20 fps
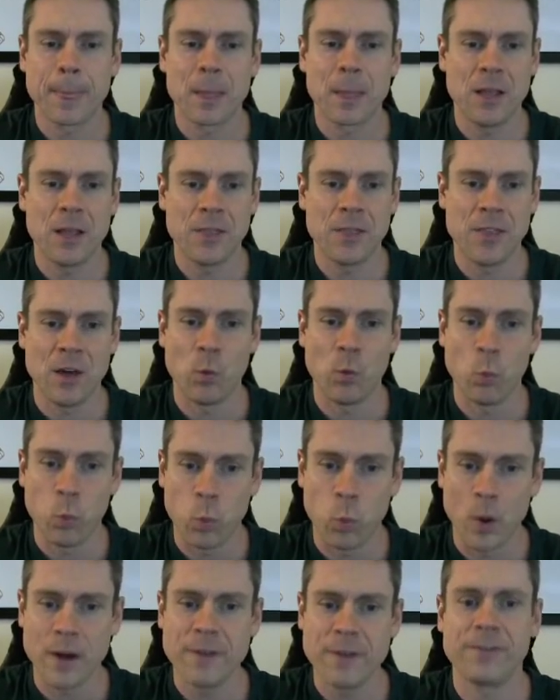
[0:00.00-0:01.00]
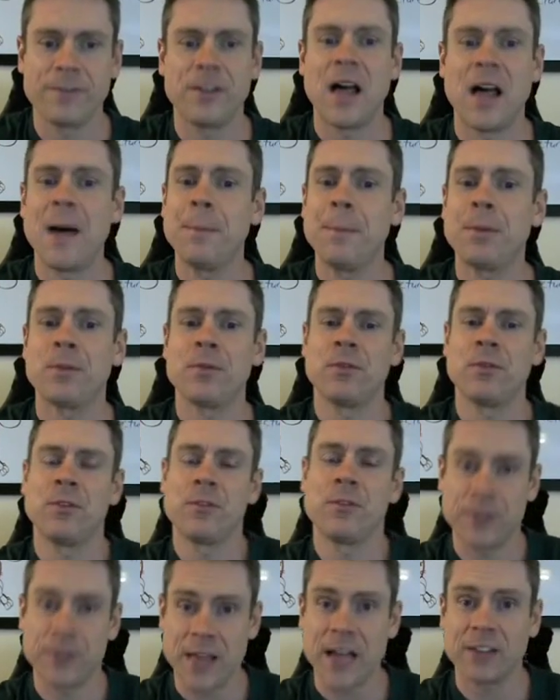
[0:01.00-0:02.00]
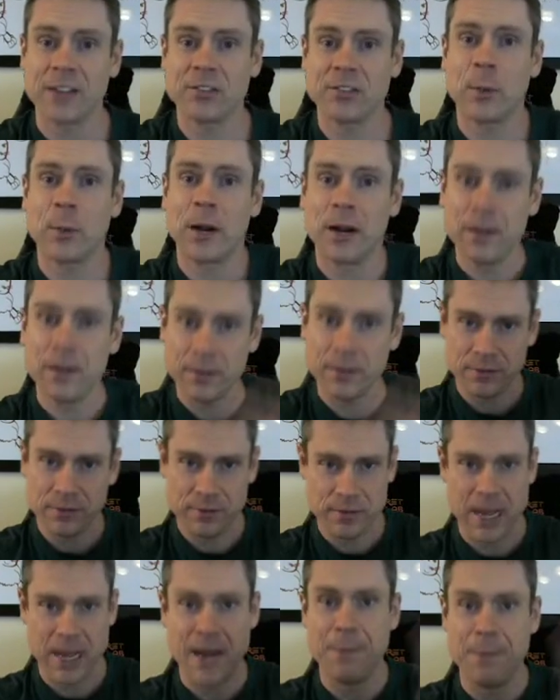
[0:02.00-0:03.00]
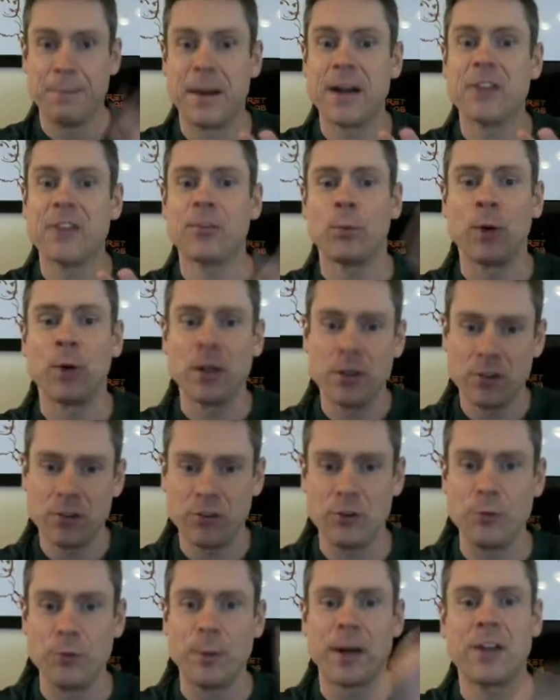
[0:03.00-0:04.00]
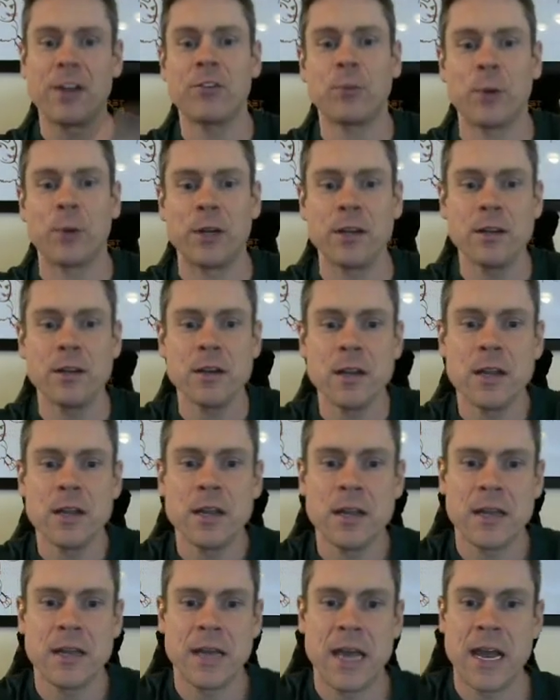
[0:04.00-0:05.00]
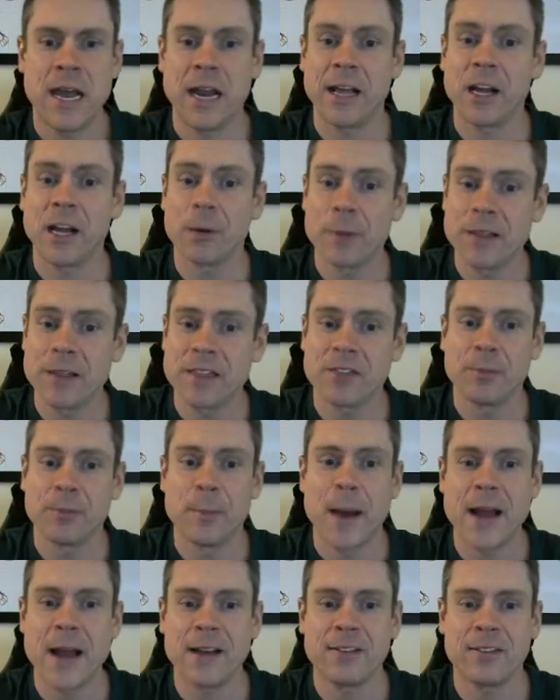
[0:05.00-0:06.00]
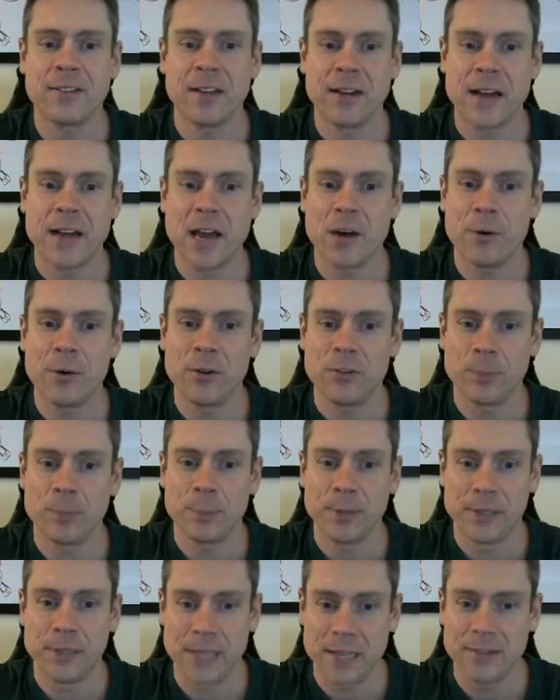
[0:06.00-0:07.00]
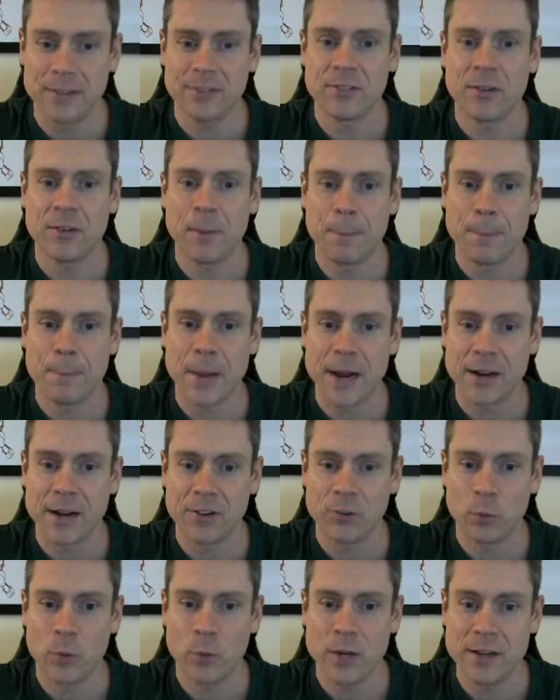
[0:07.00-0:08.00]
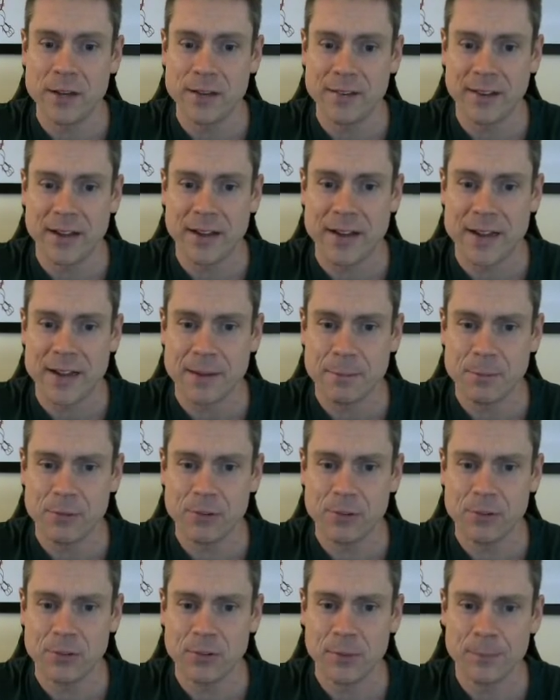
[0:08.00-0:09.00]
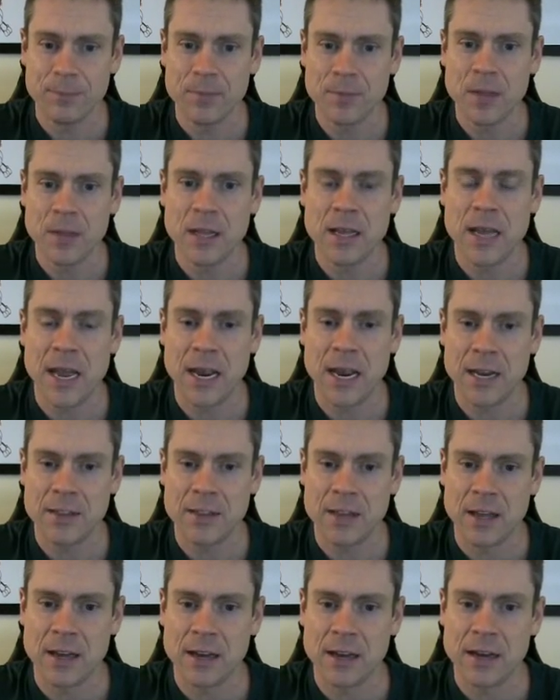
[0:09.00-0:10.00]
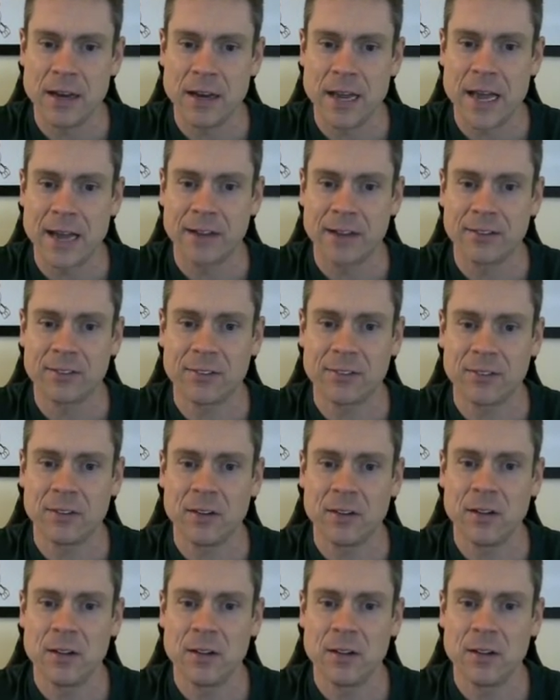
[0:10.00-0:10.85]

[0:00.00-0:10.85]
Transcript: the 1 flop for the x squared, and minus 1, 2 minus 1. And I'm going to write this minus sign now as plus minus 1 times, and then x